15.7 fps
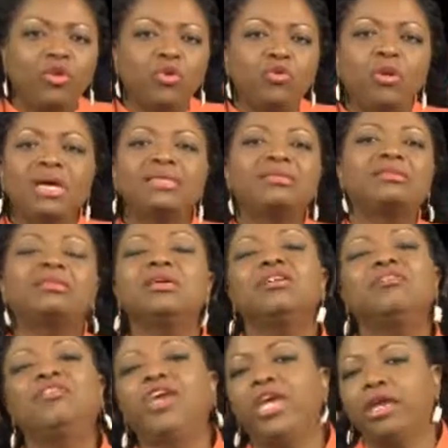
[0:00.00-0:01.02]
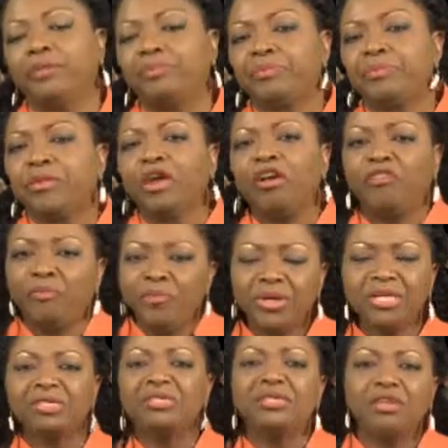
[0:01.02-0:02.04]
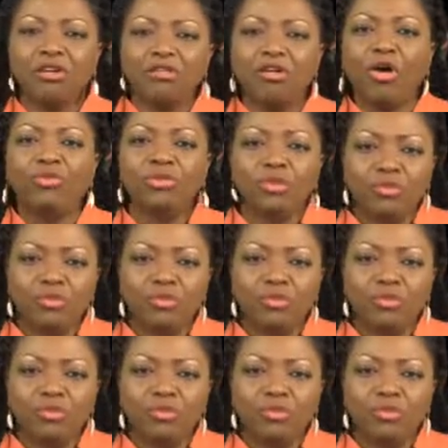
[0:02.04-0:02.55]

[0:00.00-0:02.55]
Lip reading: do a survey of persons around